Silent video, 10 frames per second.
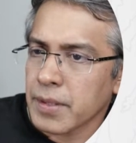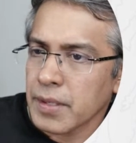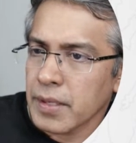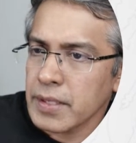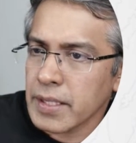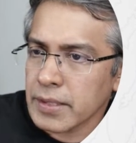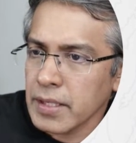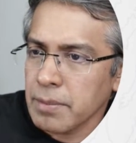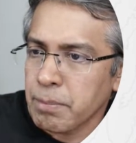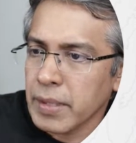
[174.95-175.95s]
Here he's
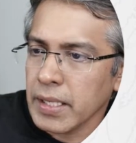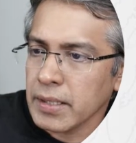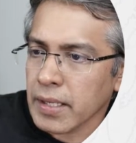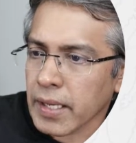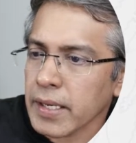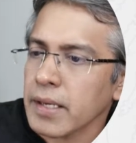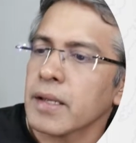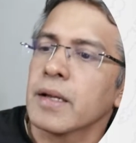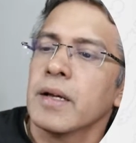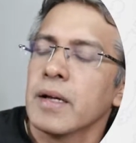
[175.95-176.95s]
actually pinning the knight
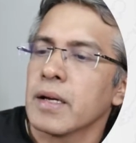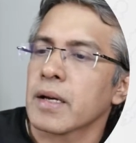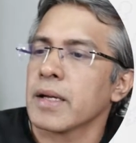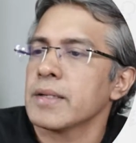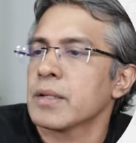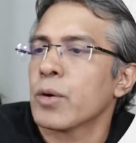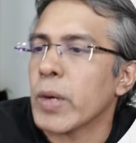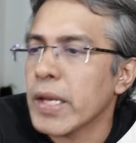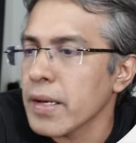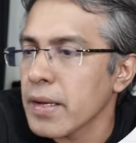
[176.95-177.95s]
against the queen.